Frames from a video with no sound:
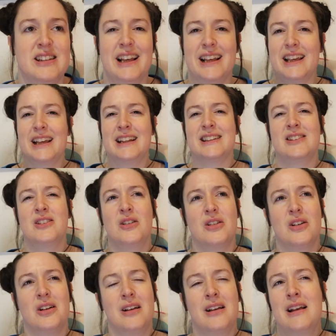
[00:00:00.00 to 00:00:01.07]
Like, it's
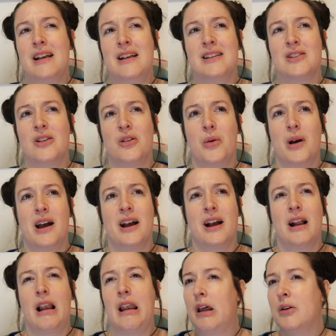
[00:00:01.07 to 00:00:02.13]
not quite a
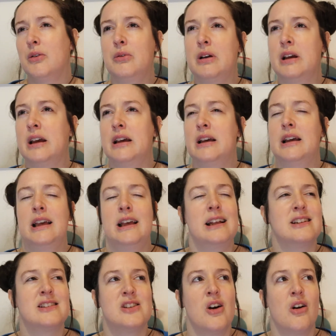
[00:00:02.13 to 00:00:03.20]
cloak,
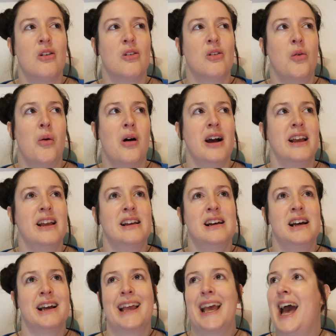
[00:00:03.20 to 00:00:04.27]
it's not quite
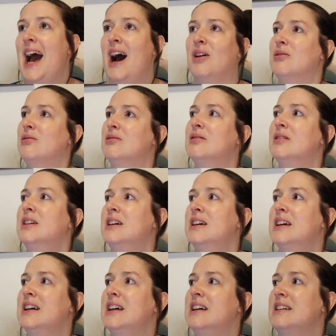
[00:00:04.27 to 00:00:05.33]
a cowl,
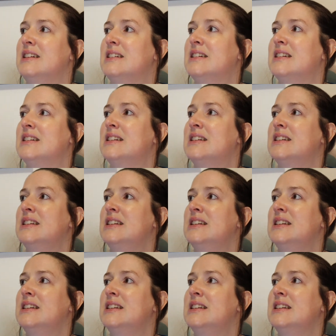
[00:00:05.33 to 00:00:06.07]
it's